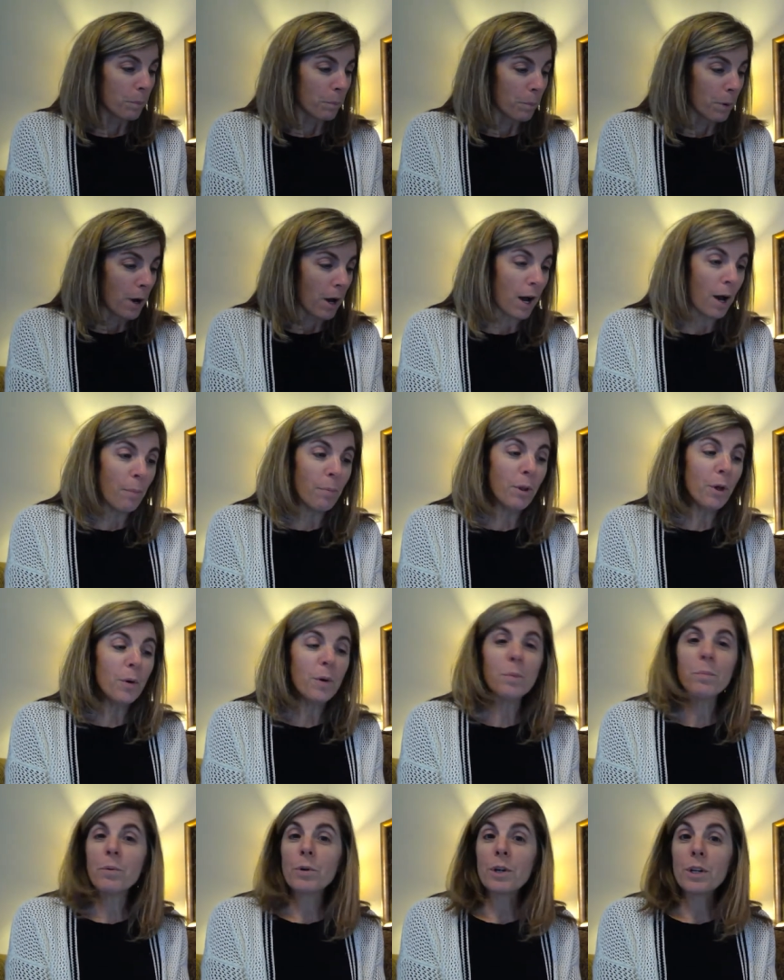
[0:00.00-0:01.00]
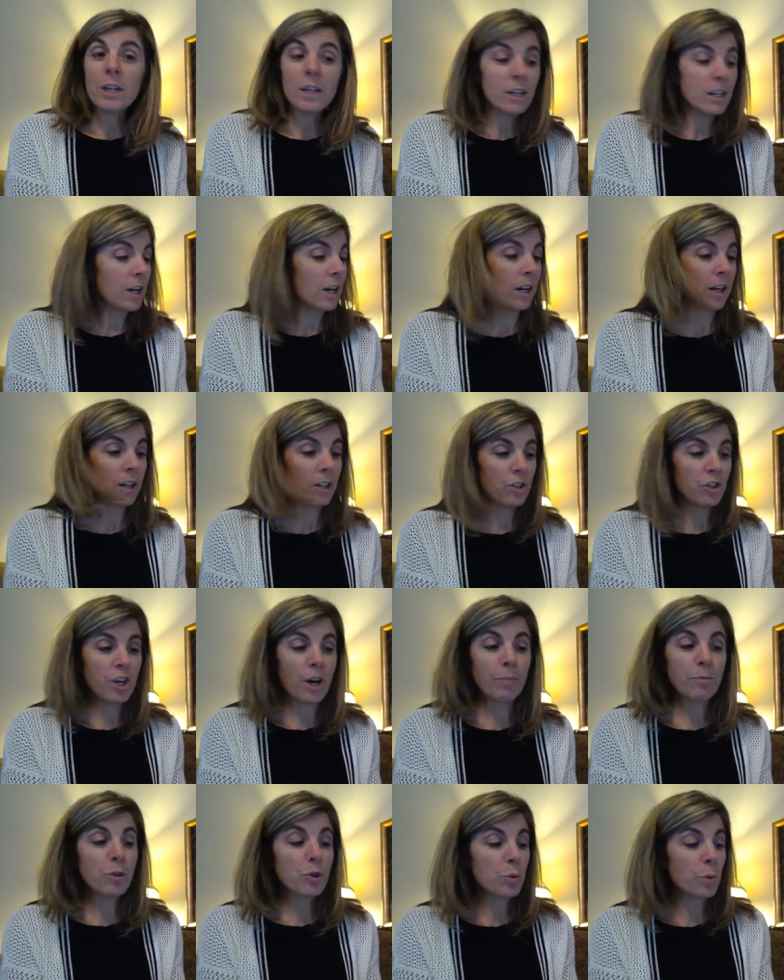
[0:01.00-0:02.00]
Pablo and Birdy,
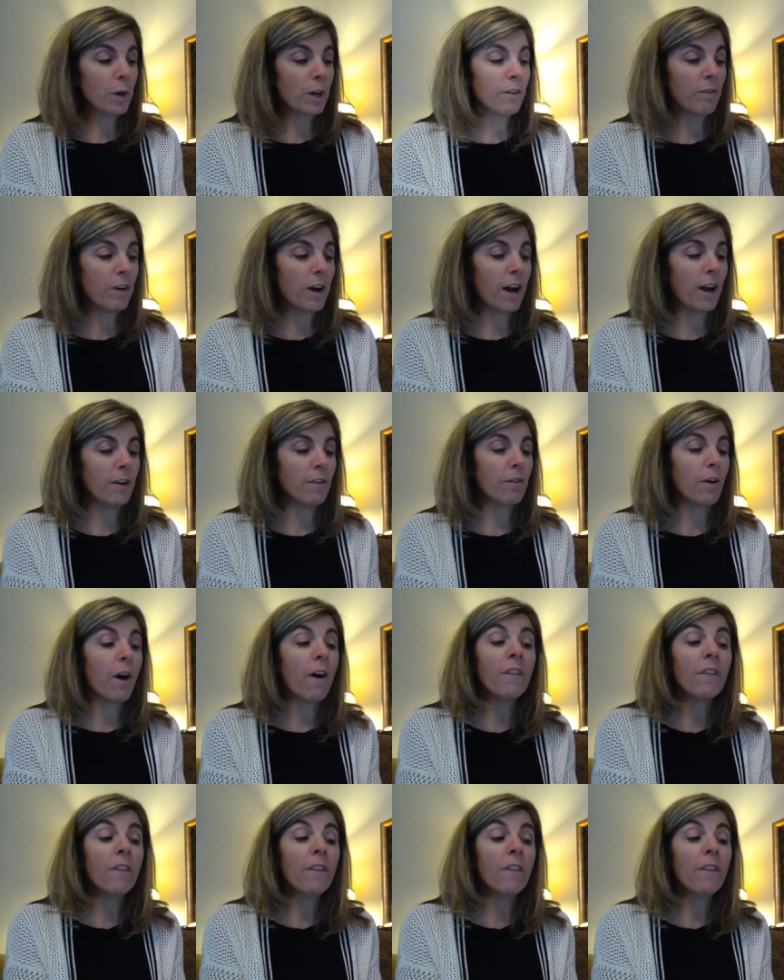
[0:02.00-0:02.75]
chapter 25.